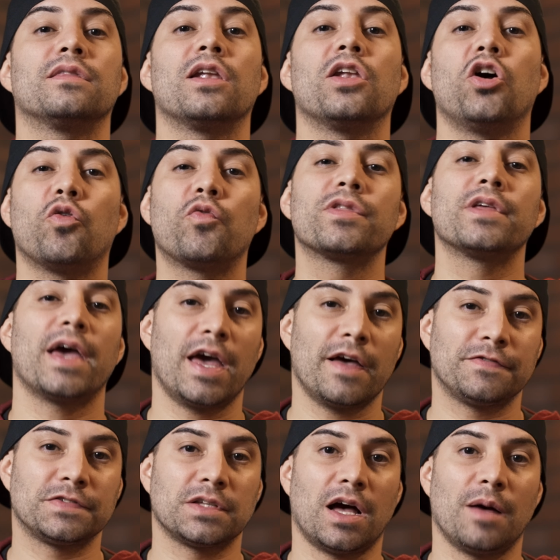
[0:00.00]
The lower the
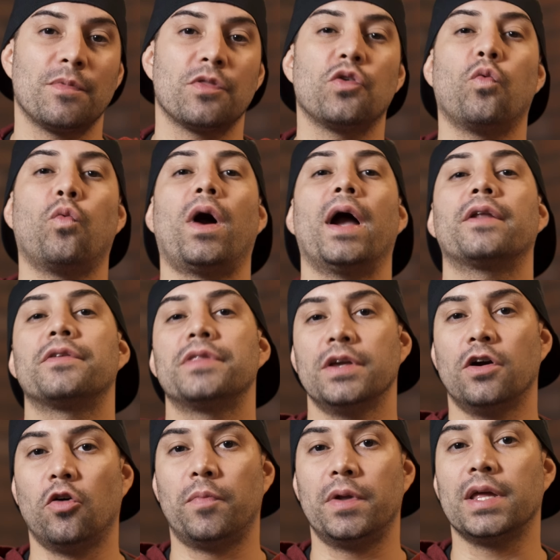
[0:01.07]
f-stop, the wider the
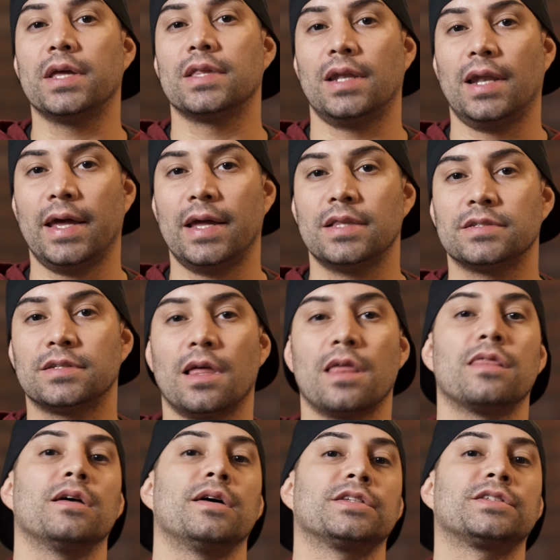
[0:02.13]
opening in the lens,
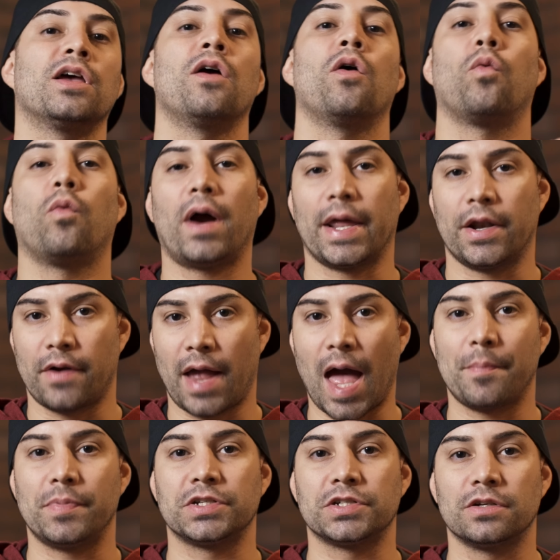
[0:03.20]
thus wider
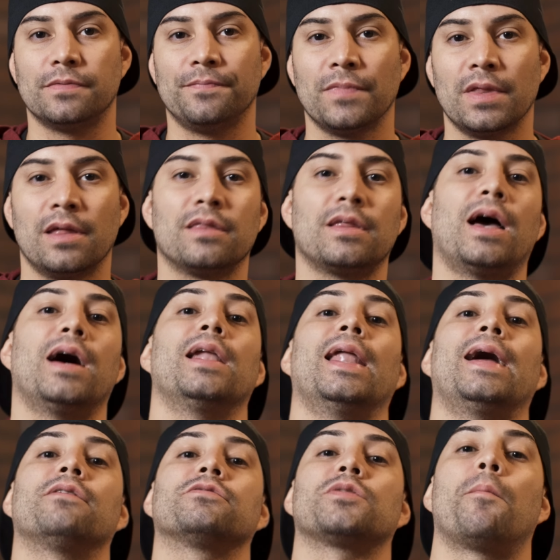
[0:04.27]
aperture. That
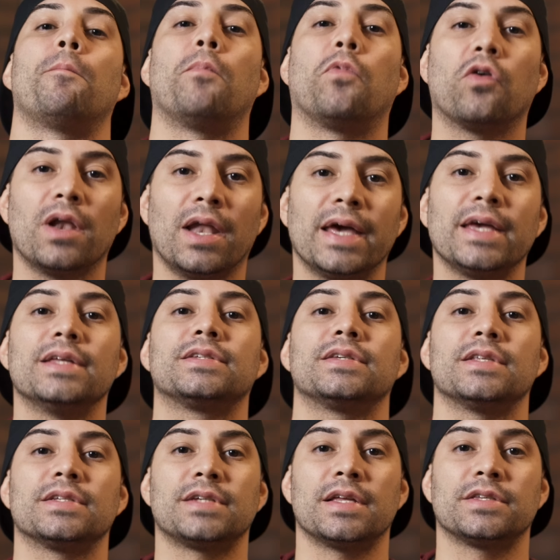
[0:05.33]
allows more light into
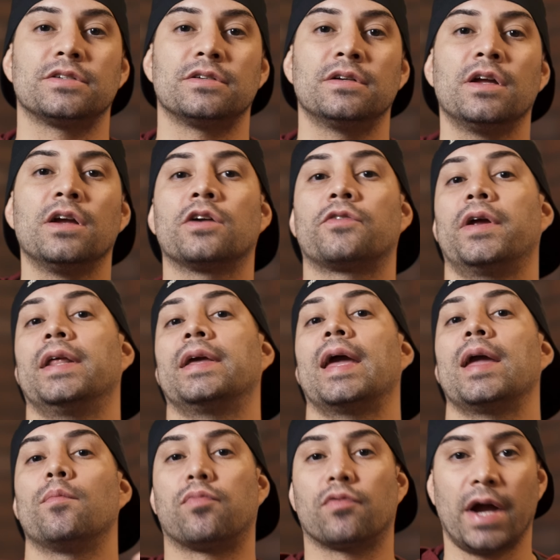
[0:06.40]
the sensor, creating
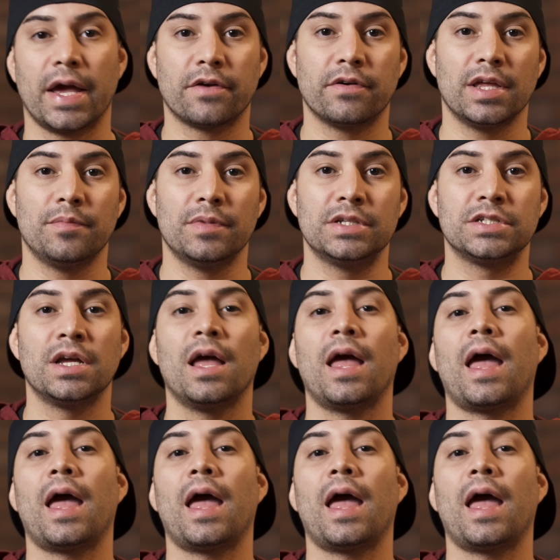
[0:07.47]
a brighter image